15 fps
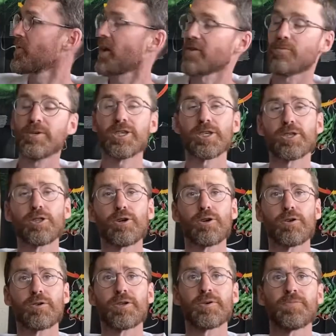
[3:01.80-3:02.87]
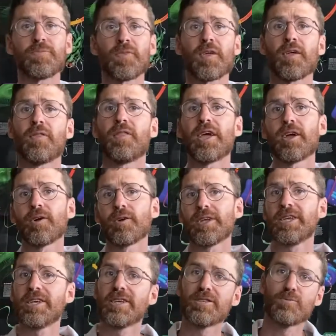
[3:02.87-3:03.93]
As we just learned, there
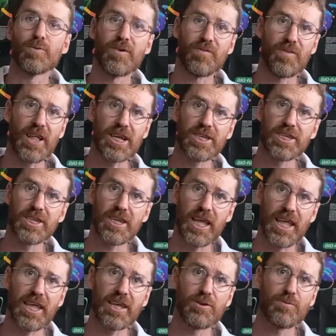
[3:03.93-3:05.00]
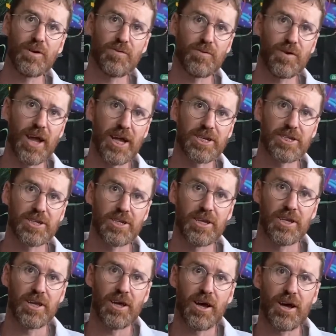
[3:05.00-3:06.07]
is reflection and refraction
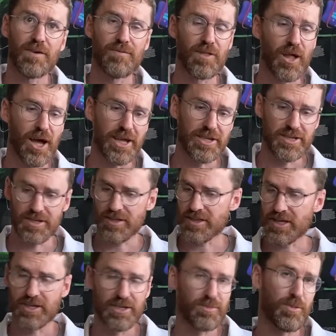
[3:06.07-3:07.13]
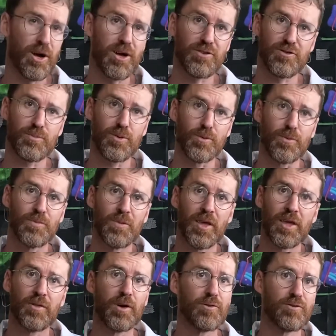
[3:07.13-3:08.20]
of light that is possible.
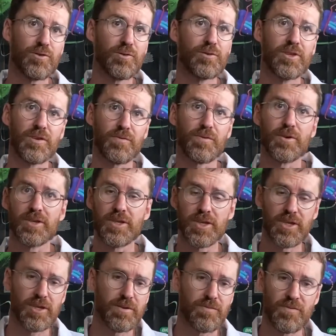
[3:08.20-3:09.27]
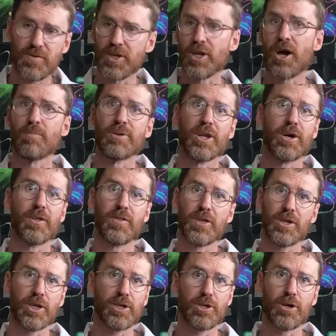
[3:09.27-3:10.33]
Those two different phenomena that
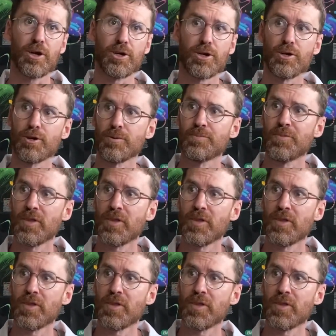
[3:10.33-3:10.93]
can occur.